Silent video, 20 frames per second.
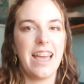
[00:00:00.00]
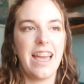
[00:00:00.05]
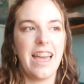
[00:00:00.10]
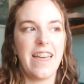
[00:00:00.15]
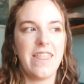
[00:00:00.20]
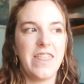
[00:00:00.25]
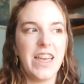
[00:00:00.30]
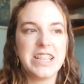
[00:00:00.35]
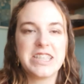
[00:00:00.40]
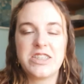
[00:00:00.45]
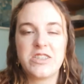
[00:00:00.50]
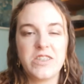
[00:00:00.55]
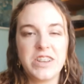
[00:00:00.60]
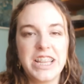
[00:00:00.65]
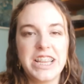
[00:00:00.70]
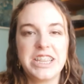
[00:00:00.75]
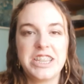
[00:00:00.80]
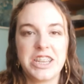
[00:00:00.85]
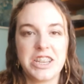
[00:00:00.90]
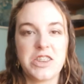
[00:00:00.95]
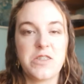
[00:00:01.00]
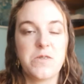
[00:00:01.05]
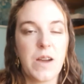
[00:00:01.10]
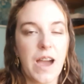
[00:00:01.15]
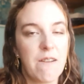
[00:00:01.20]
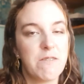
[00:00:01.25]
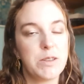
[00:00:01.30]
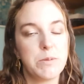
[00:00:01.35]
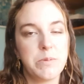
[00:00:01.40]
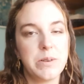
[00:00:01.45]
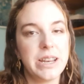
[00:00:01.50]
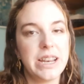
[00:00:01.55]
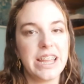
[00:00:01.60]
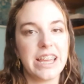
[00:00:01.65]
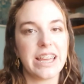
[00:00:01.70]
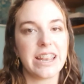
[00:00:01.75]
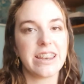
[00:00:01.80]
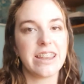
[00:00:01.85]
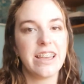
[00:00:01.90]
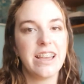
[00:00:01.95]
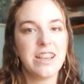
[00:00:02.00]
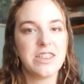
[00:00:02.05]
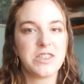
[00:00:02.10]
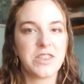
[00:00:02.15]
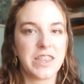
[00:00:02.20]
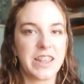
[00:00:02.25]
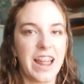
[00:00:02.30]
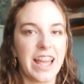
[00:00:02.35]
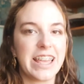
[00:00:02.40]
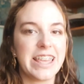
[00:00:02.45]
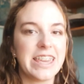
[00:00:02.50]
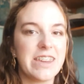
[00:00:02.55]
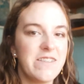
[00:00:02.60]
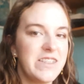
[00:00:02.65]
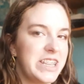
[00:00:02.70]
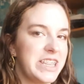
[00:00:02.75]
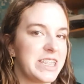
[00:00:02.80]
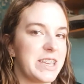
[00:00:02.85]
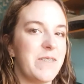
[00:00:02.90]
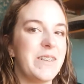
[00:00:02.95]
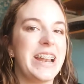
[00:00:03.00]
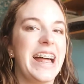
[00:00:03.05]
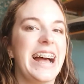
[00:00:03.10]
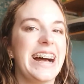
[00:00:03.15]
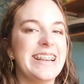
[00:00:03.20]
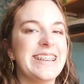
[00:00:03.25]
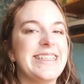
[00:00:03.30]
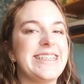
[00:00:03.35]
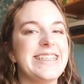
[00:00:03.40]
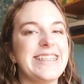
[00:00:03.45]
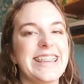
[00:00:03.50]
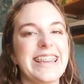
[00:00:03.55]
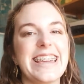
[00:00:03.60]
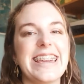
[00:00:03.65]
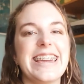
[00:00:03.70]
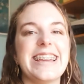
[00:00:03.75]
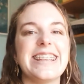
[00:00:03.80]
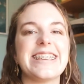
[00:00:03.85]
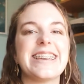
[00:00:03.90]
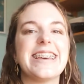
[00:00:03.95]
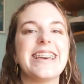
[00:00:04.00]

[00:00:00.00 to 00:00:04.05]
that's tradition. You have to put it in so that I can give it to someone else to eat.